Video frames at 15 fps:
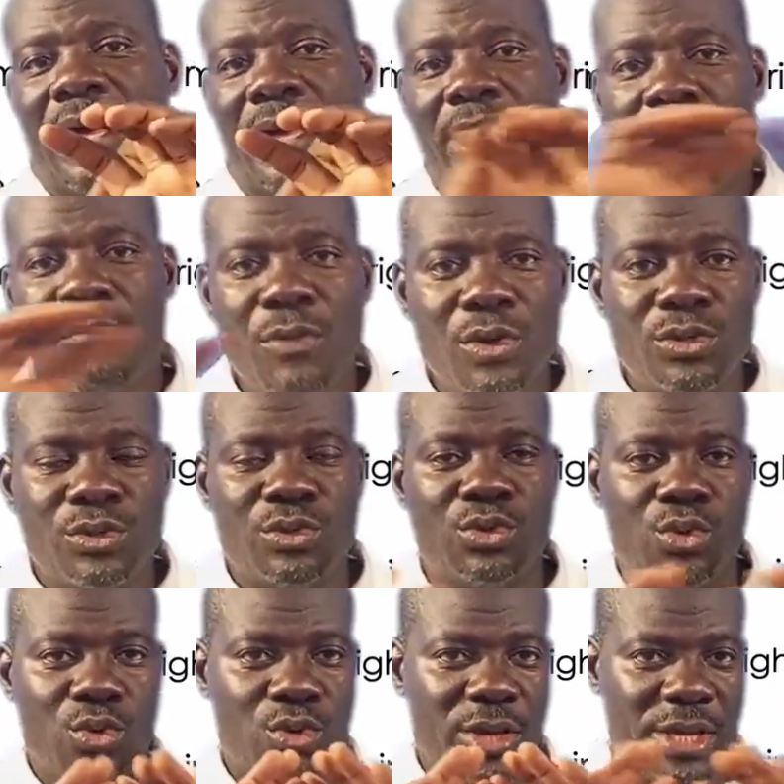able to
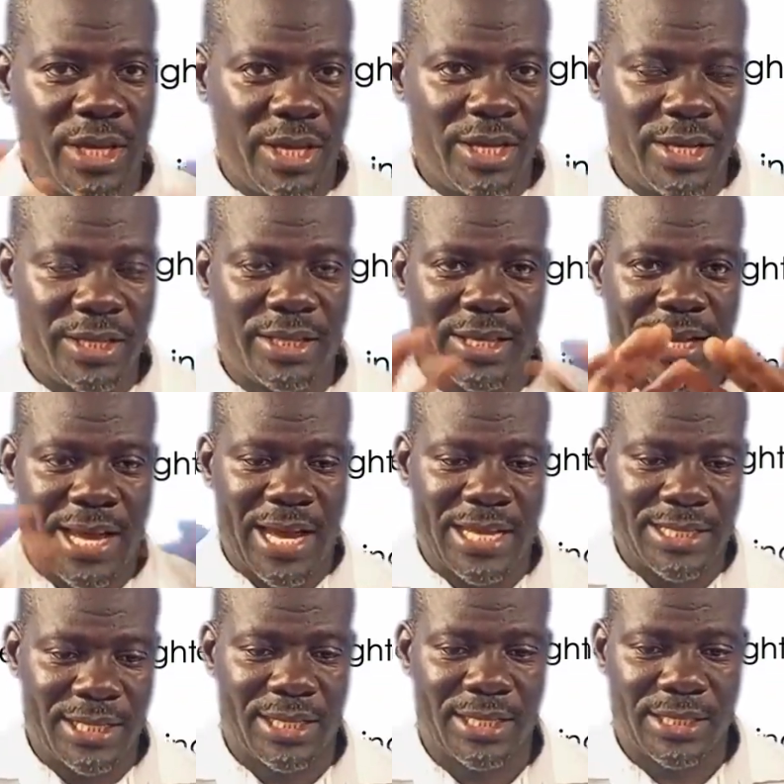do anything
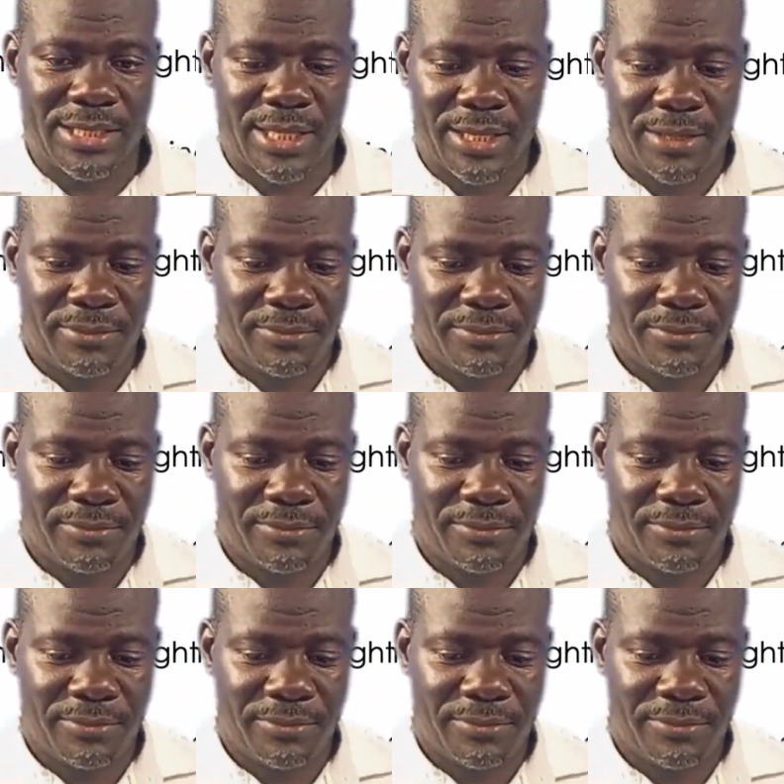at any time.